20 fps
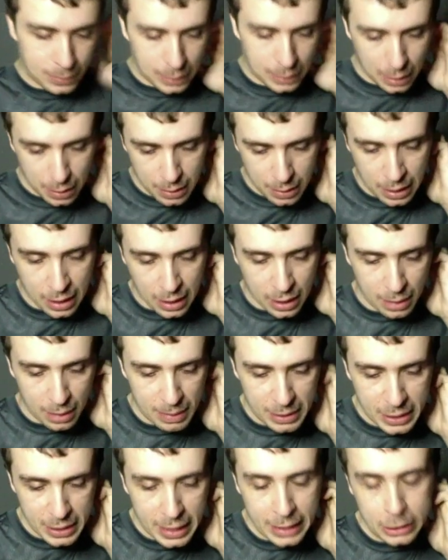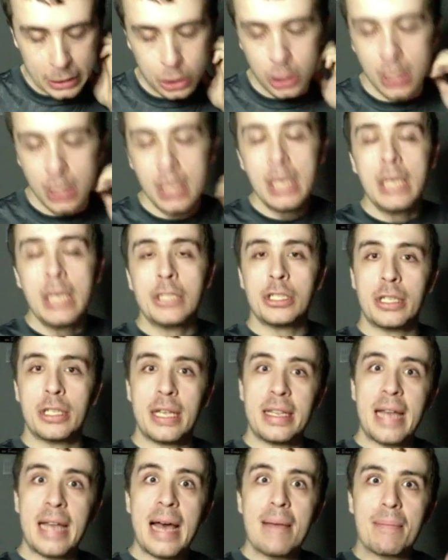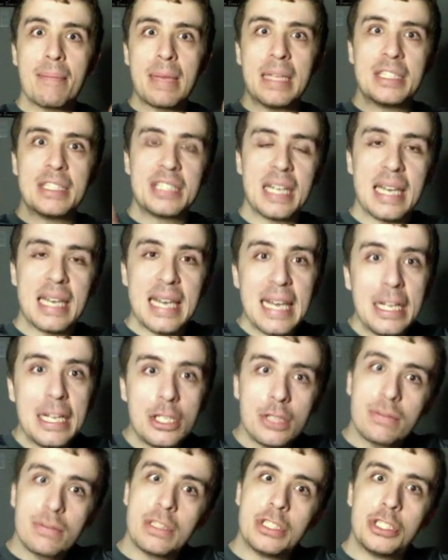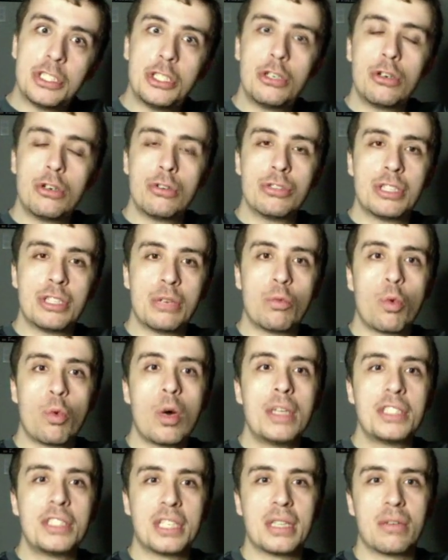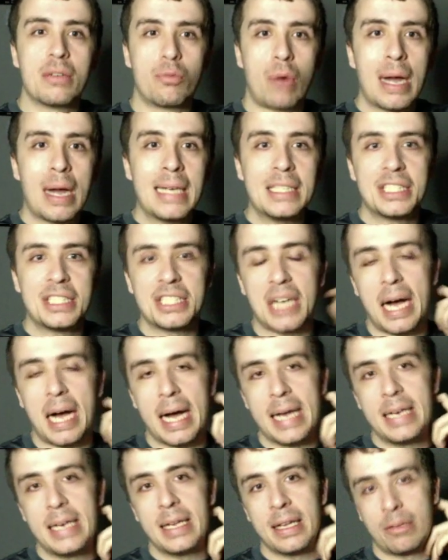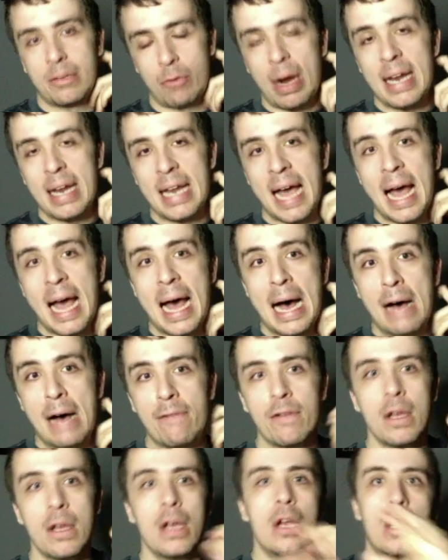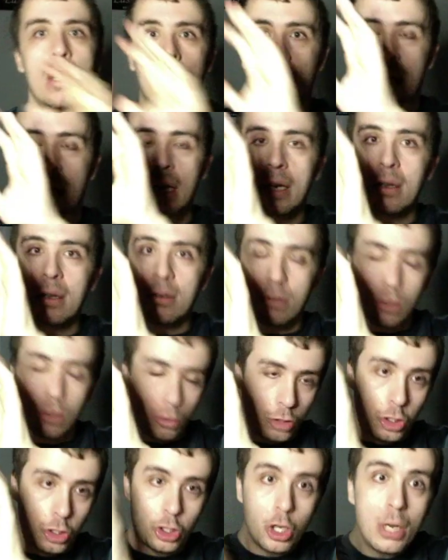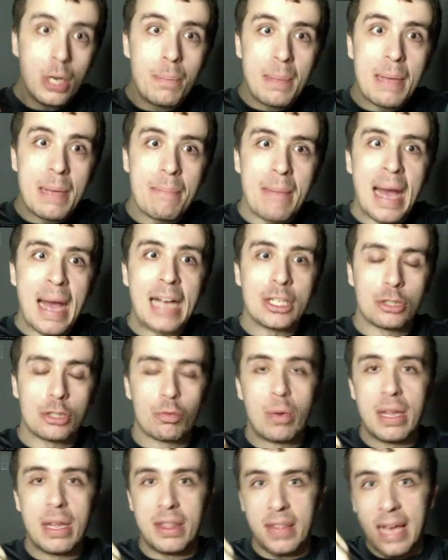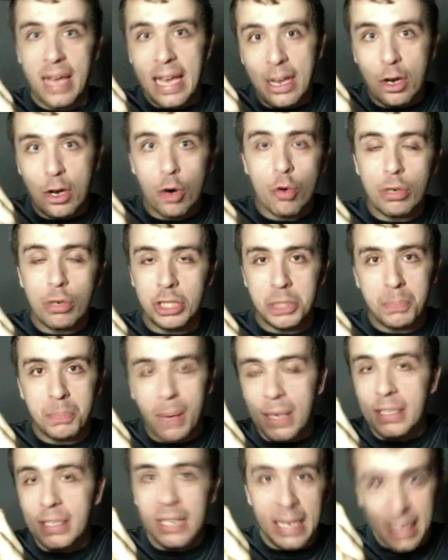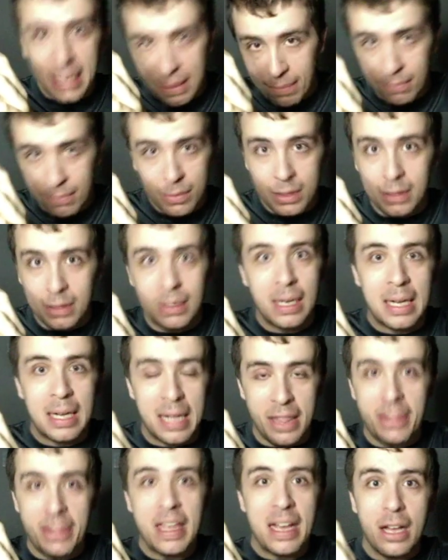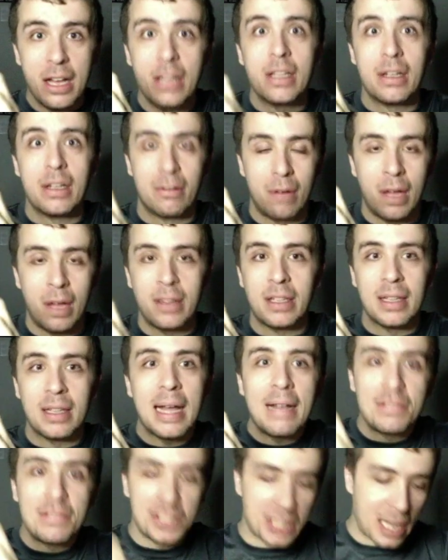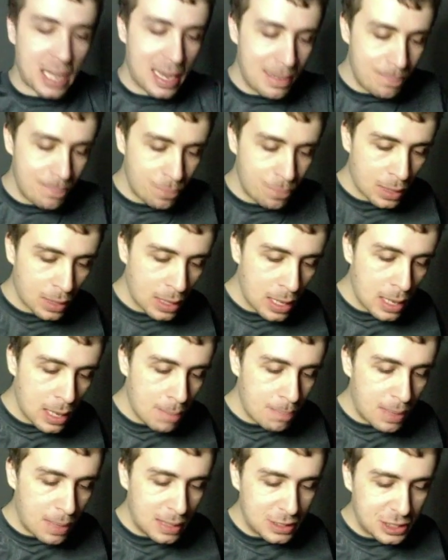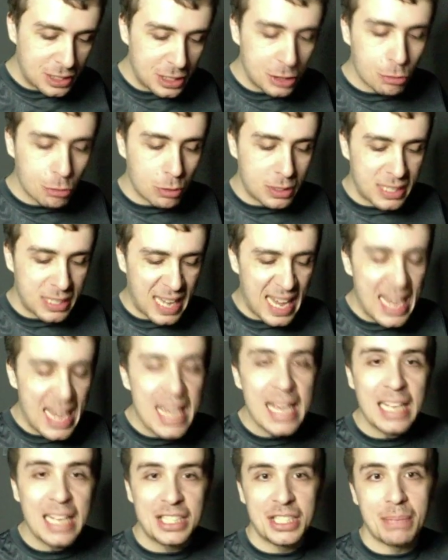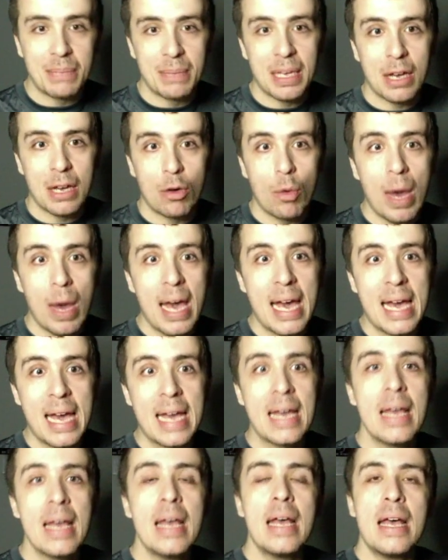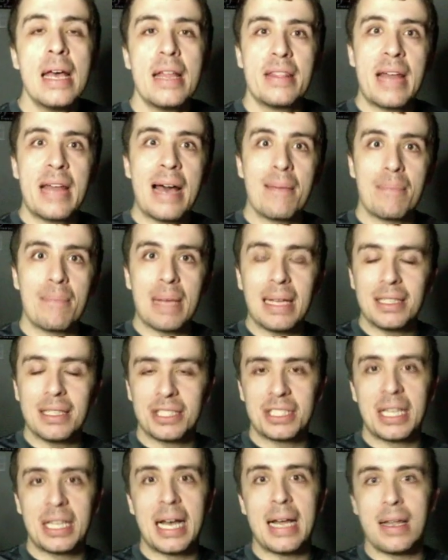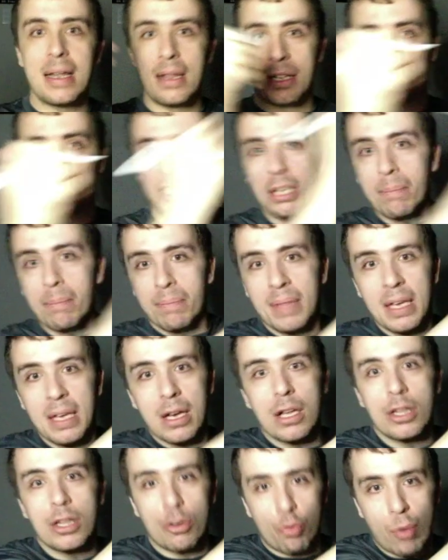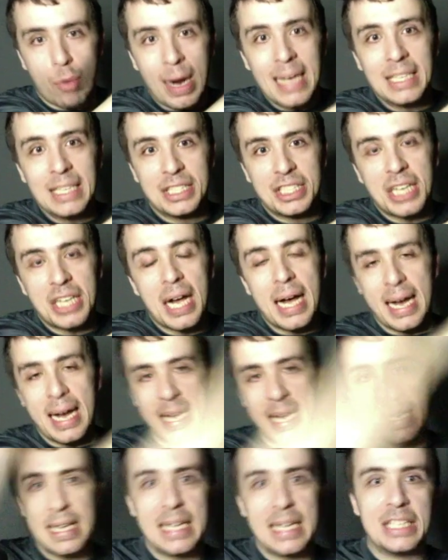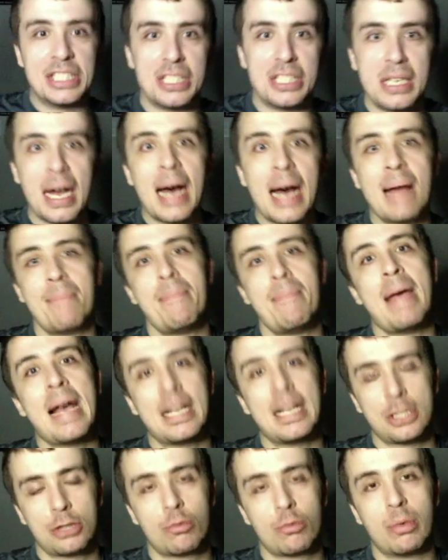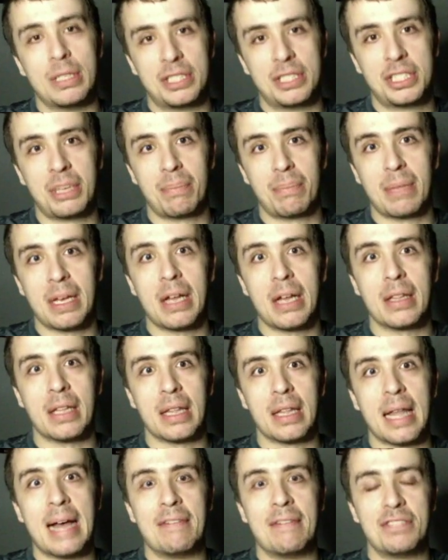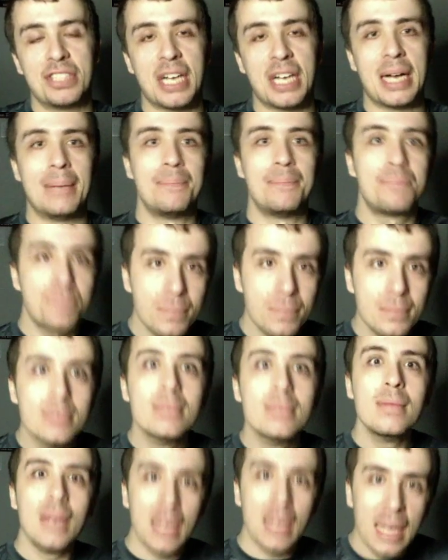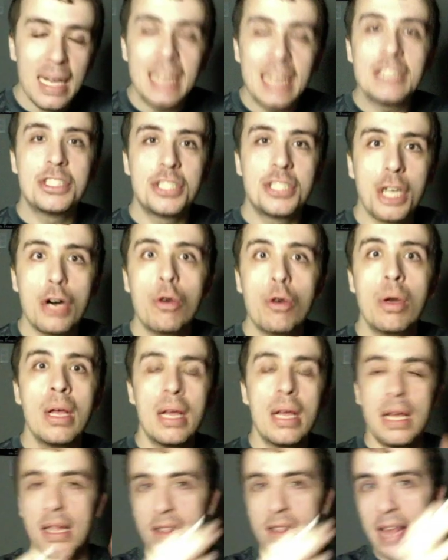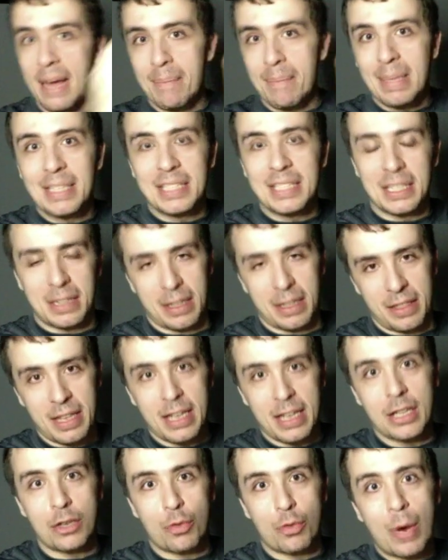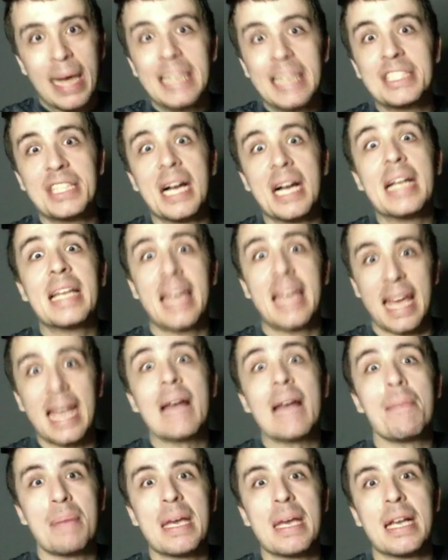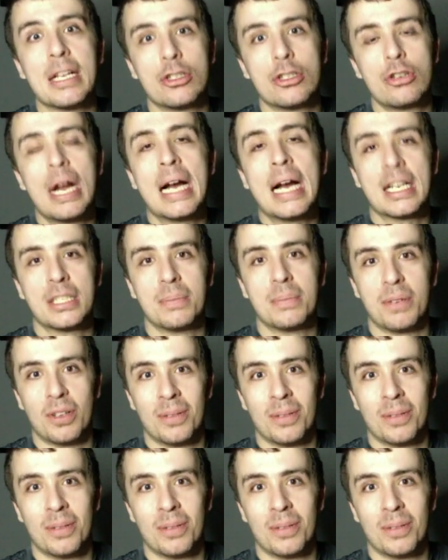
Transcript: not going to be touched. So then that means that each of the zeros and ones on the right side, right half, are gonna should be matched with a corresponding uh, thing on the on the left side. But since we're taking something away, that means that something on the right side is not matched with something on the left side. And so that means that the thing on the right side can't be contractible.